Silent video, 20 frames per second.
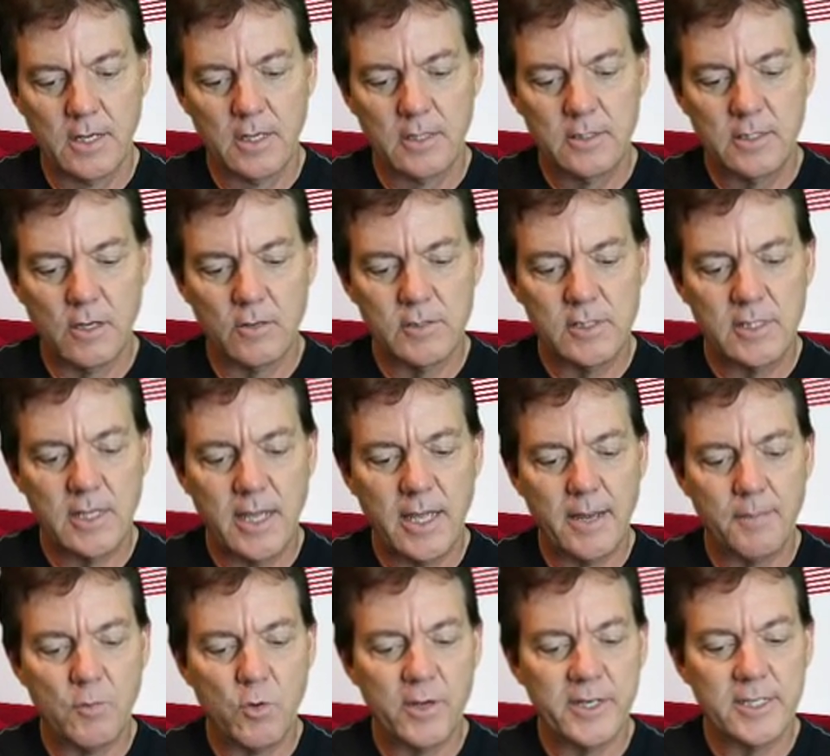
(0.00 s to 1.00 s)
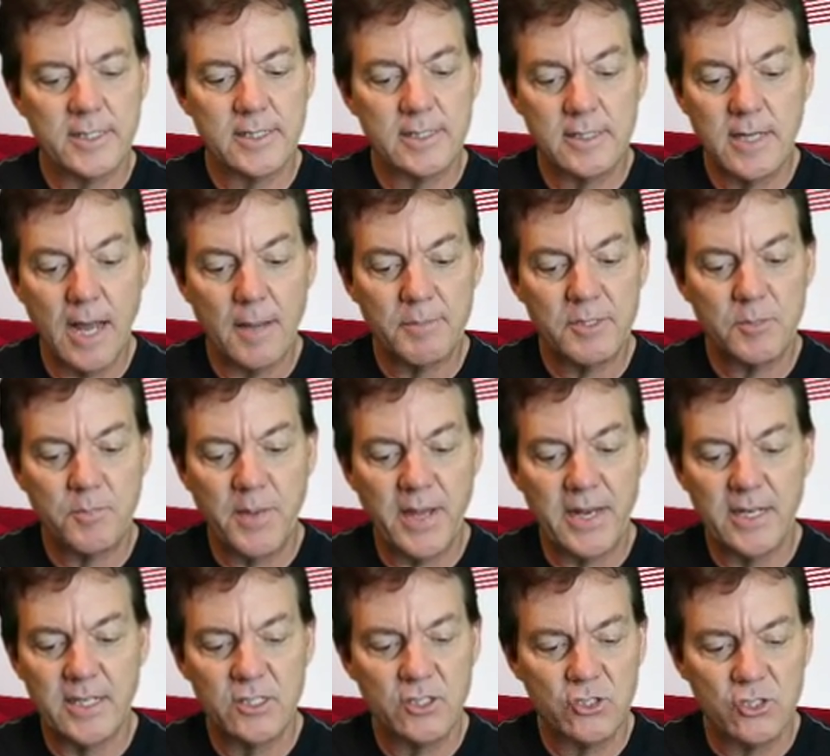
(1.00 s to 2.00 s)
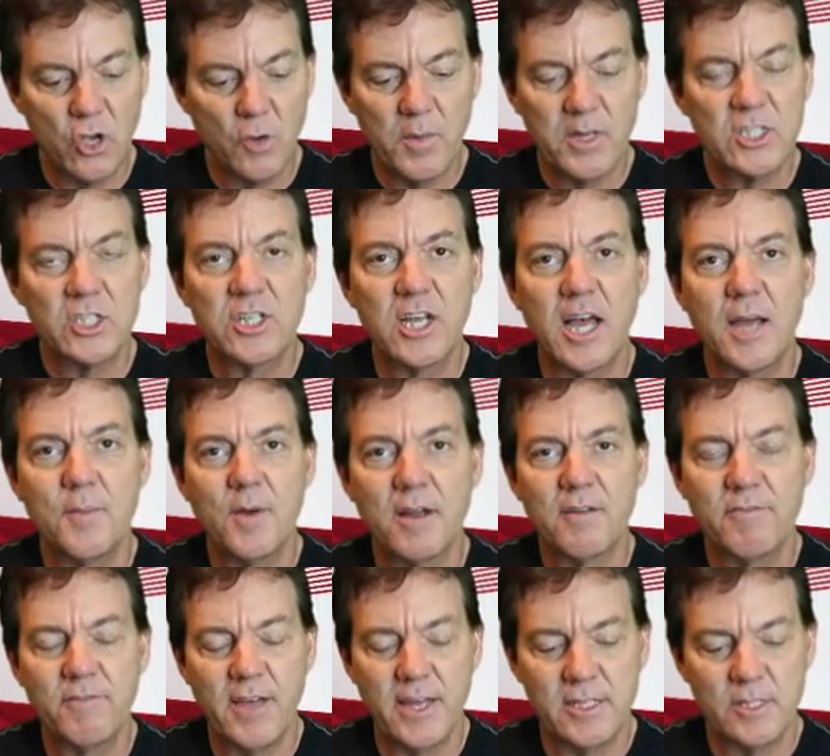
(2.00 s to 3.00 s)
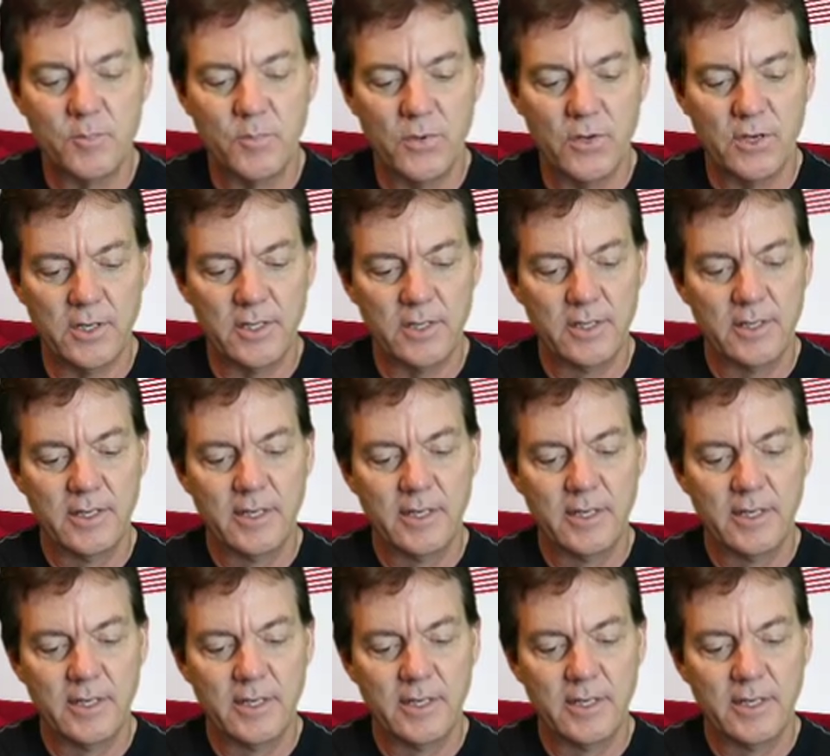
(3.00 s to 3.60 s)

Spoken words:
Don't say, I'm going to stop spending so much time on Facebook.